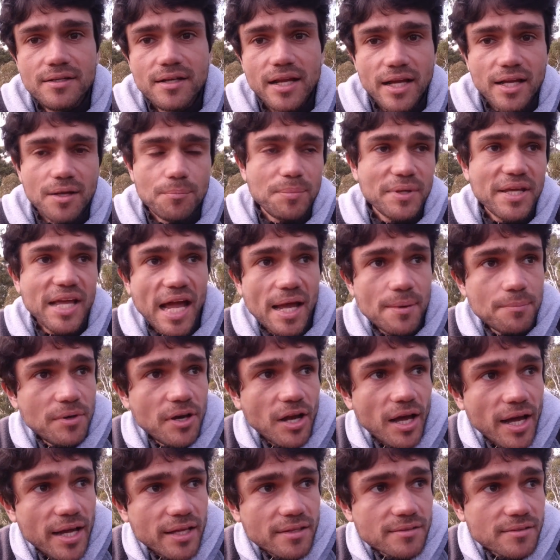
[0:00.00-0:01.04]
Like it became
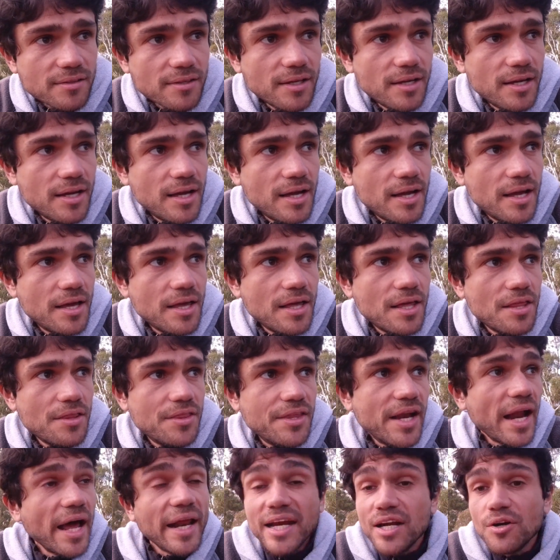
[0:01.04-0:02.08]
light.
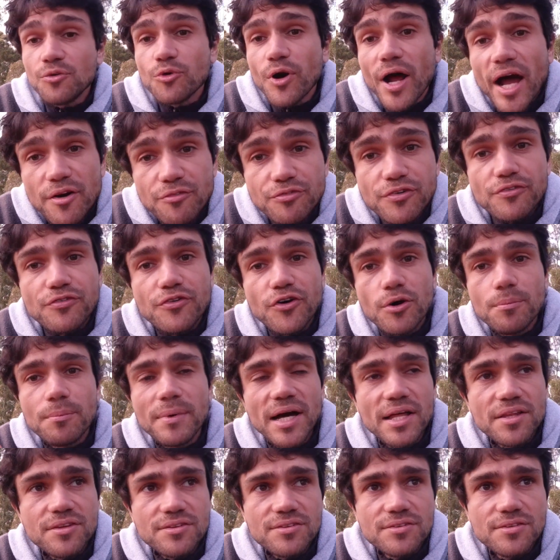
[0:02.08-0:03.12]
Then I didn't ride for 4
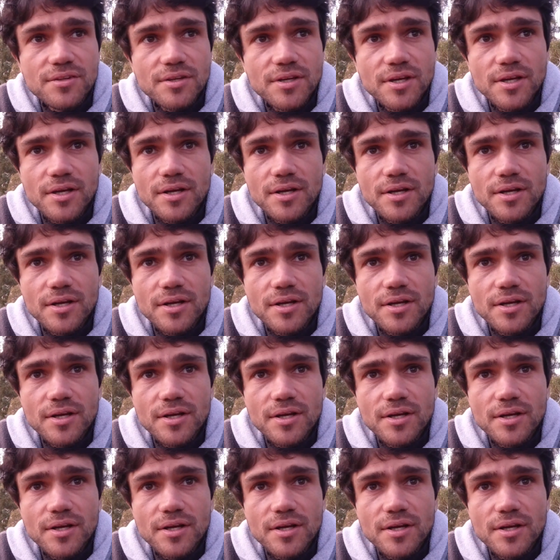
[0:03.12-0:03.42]
months.